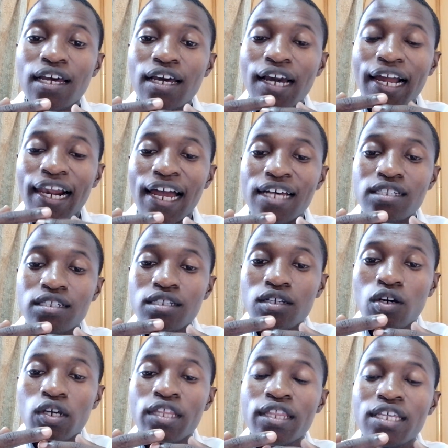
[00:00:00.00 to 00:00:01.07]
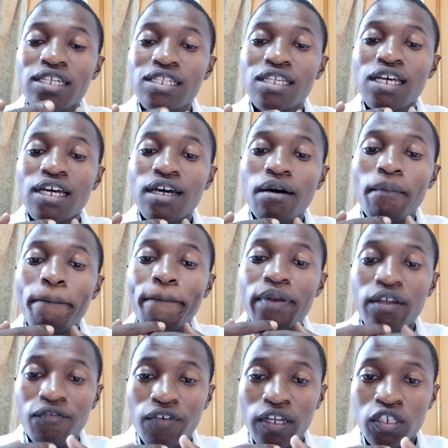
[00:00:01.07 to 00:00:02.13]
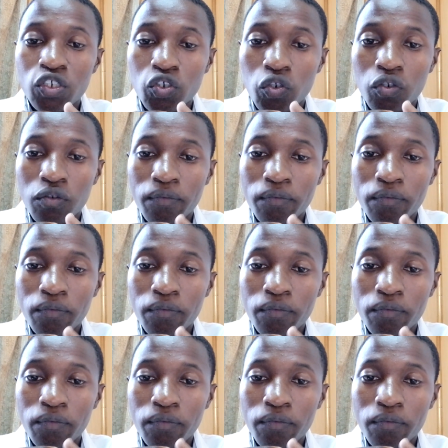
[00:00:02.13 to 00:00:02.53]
class, in this intervention,